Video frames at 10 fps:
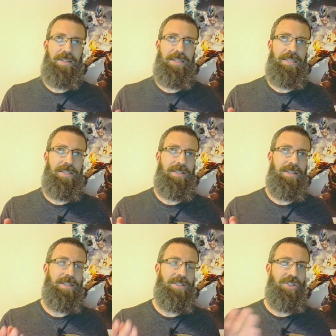
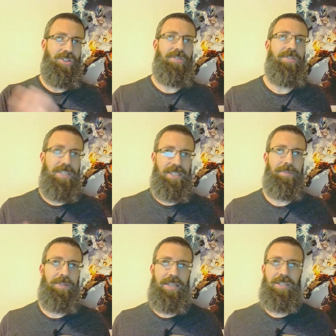it's generally
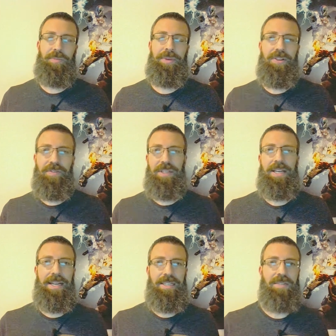accepted that your POV
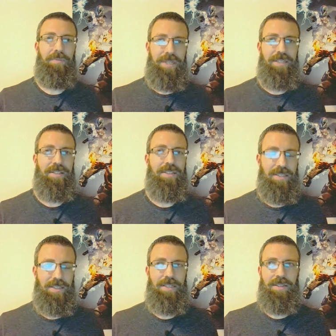has to be
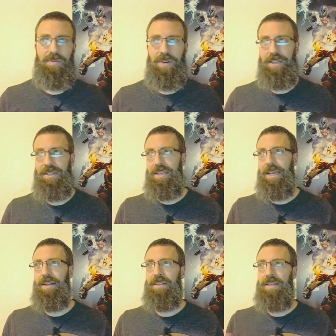consistent, right? You
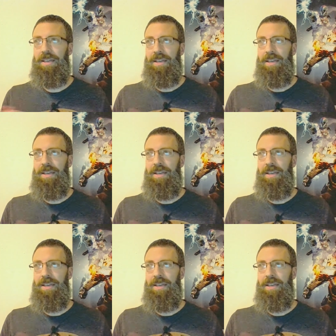can't